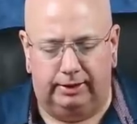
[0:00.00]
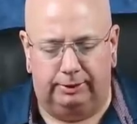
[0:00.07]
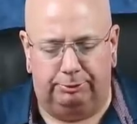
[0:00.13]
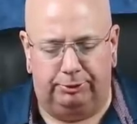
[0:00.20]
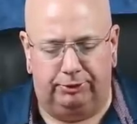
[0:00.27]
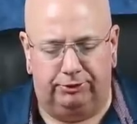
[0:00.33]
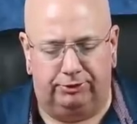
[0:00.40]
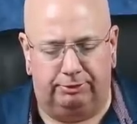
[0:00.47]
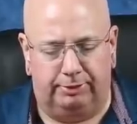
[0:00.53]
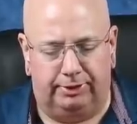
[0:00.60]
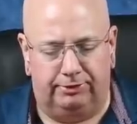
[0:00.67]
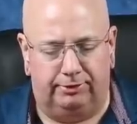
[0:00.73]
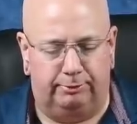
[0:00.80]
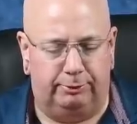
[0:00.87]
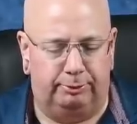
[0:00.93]
it appears to
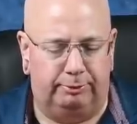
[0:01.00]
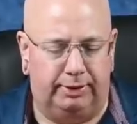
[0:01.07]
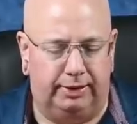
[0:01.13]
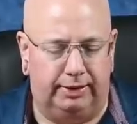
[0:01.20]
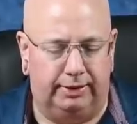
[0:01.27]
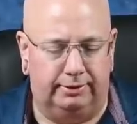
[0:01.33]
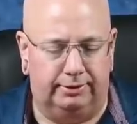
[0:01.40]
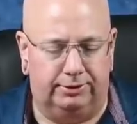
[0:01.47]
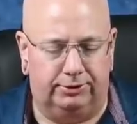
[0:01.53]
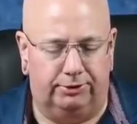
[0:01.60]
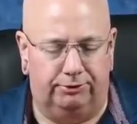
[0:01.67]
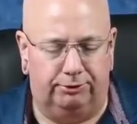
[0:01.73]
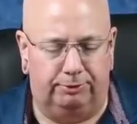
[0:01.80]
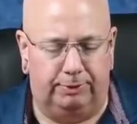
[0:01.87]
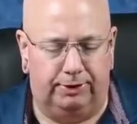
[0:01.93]
my simple mind that
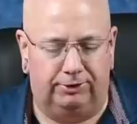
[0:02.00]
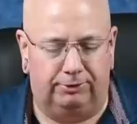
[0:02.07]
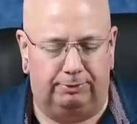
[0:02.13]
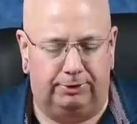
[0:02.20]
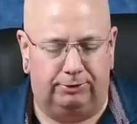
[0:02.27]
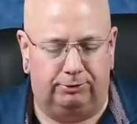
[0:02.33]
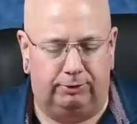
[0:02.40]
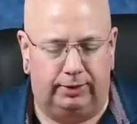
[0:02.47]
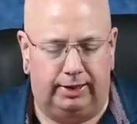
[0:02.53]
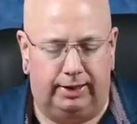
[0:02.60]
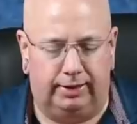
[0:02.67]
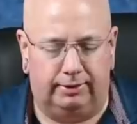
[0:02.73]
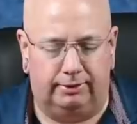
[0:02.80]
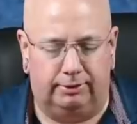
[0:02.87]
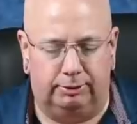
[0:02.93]
curved space must
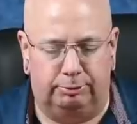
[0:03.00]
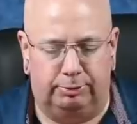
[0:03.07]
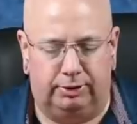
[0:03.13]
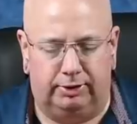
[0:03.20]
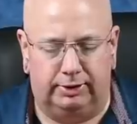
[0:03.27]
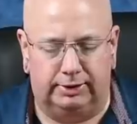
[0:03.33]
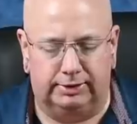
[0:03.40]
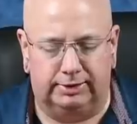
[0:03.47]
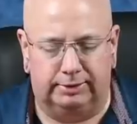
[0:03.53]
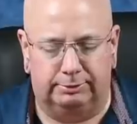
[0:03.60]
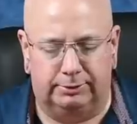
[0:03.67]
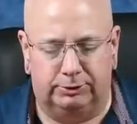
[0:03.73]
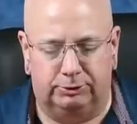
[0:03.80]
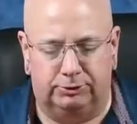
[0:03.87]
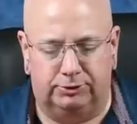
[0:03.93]
react on the bodies
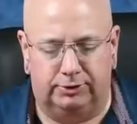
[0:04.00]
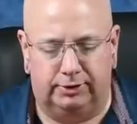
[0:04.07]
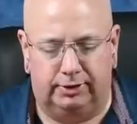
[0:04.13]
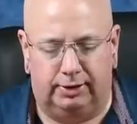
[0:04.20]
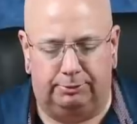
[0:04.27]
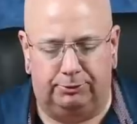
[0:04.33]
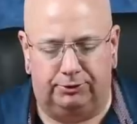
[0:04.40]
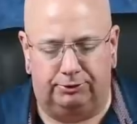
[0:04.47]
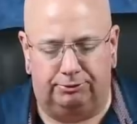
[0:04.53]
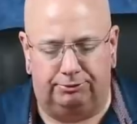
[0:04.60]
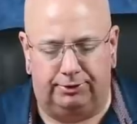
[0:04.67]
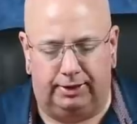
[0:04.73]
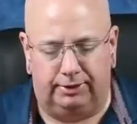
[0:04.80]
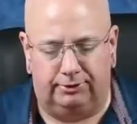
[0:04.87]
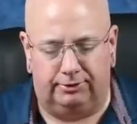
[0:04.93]
and producing the opposite
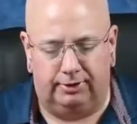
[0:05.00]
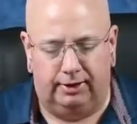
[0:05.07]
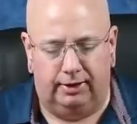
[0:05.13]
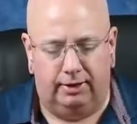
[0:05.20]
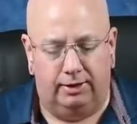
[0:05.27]
effects.